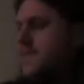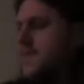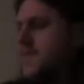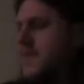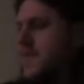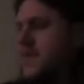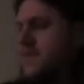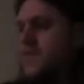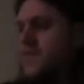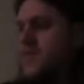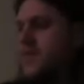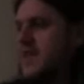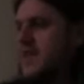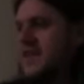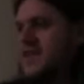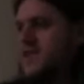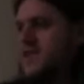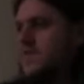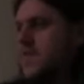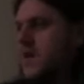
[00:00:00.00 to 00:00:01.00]
Even with
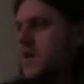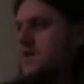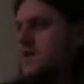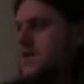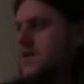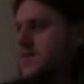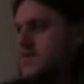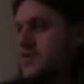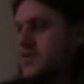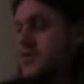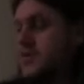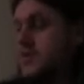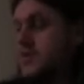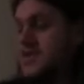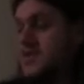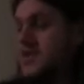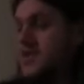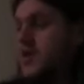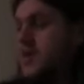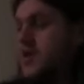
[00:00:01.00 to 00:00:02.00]
like smaller numbers, you
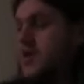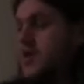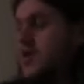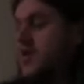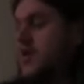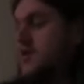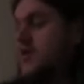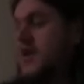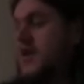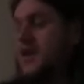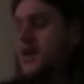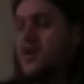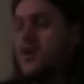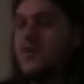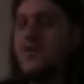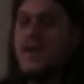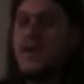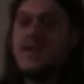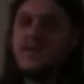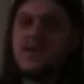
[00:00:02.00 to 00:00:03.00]
get like a
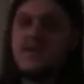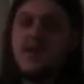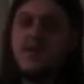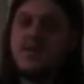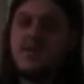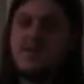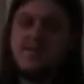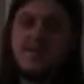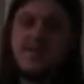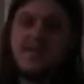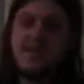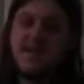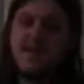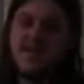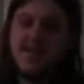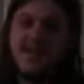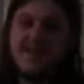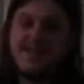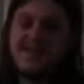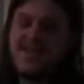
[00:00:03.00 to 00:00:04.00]
good way to start would just be
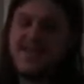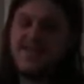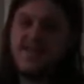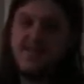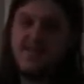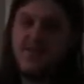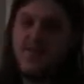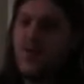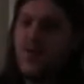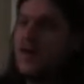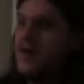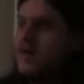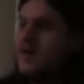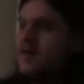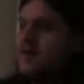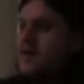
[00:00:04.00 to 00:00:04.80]
taking like 7/4